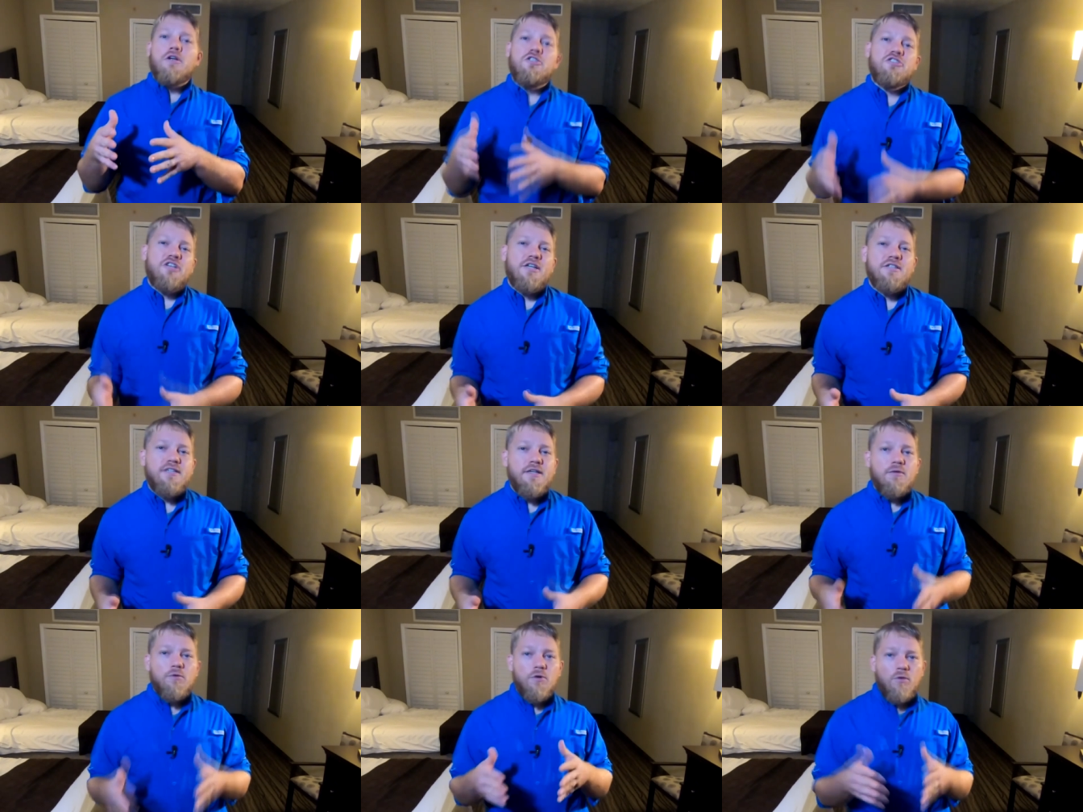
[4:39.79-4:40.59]

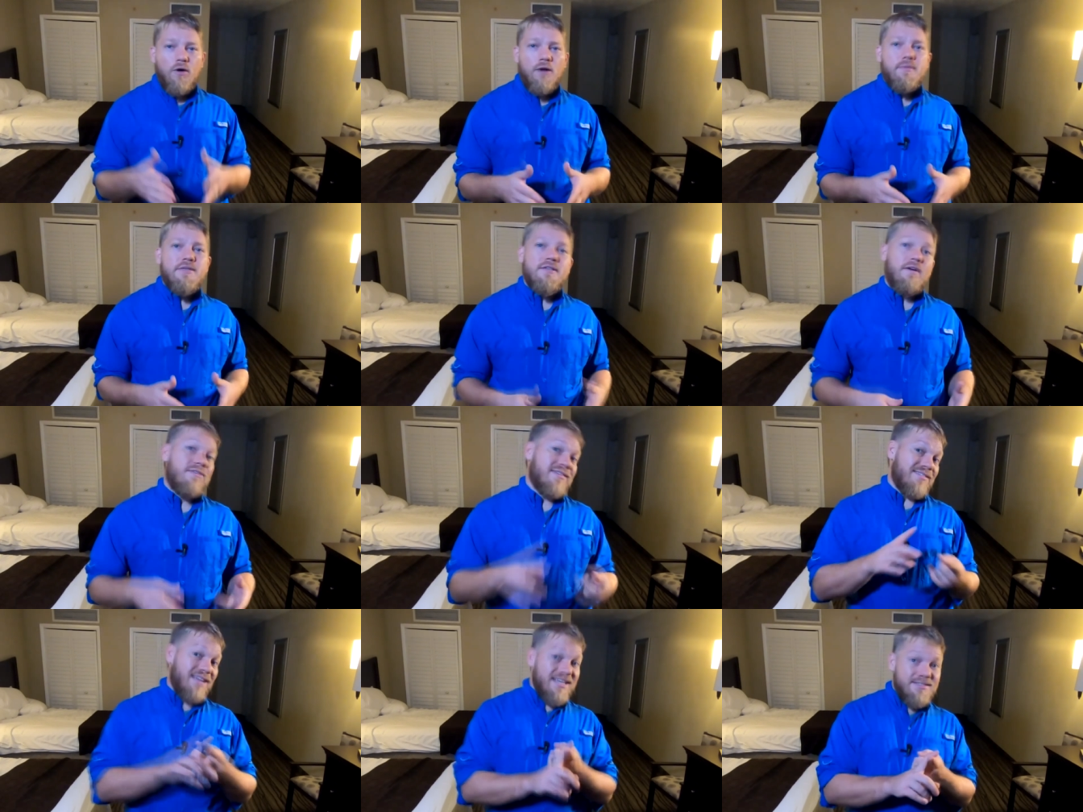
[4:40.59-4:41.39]
adjusting requirements of a
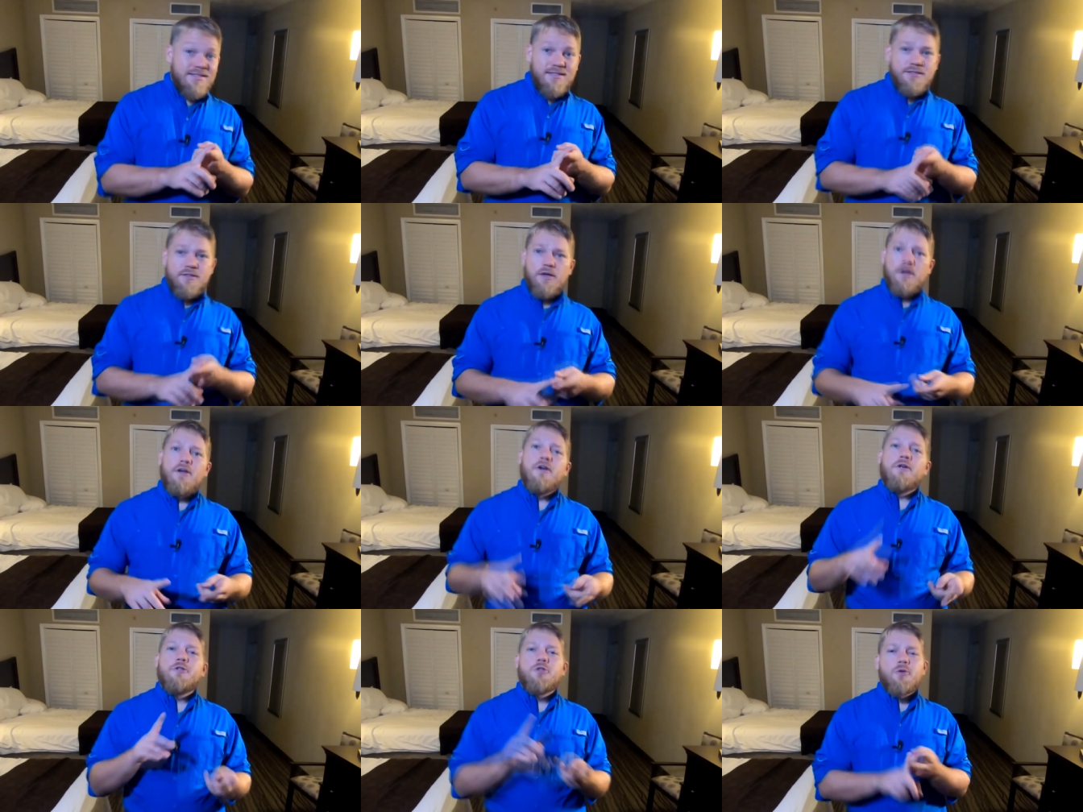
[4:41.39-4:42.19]
license,
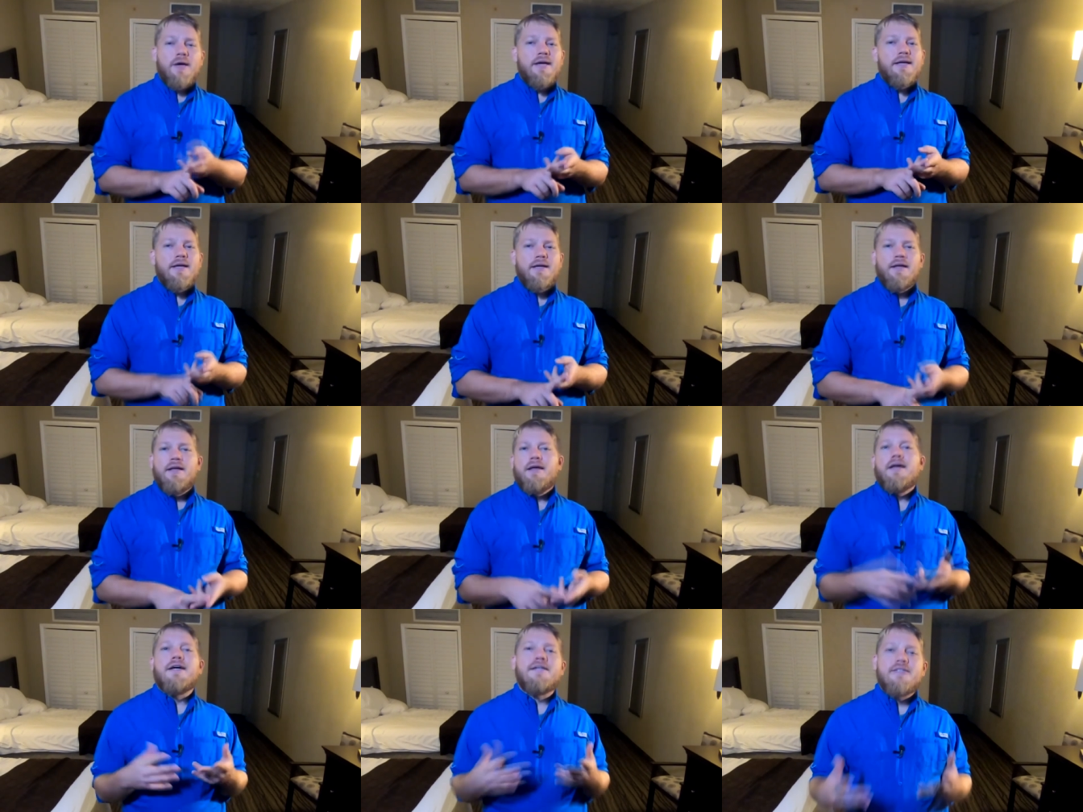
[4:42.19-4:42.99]
training,
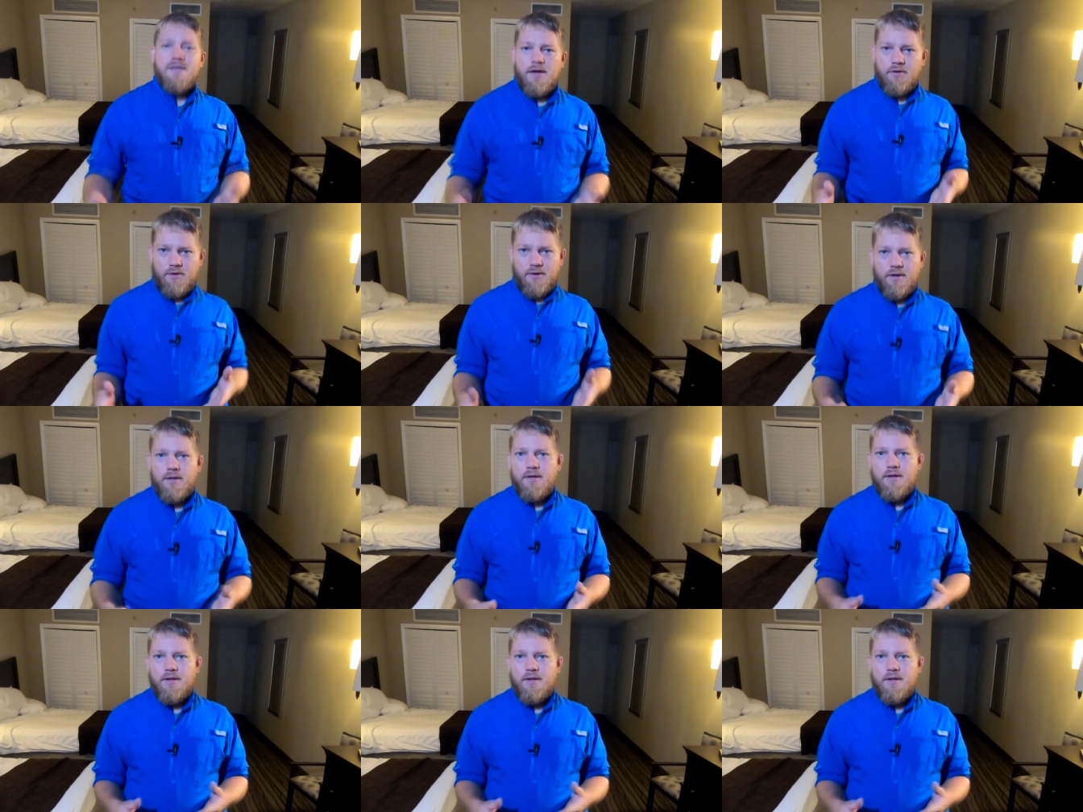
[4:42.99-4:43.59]
etc.